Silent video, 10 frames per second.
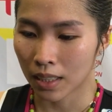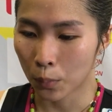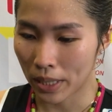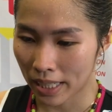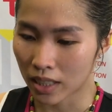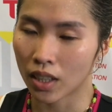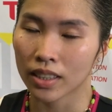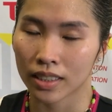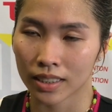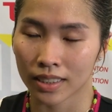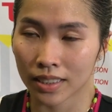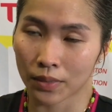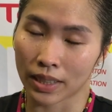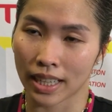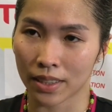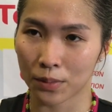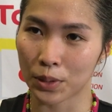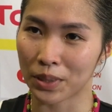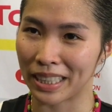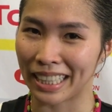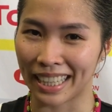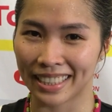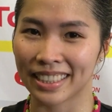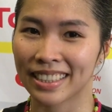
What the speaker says: when I will get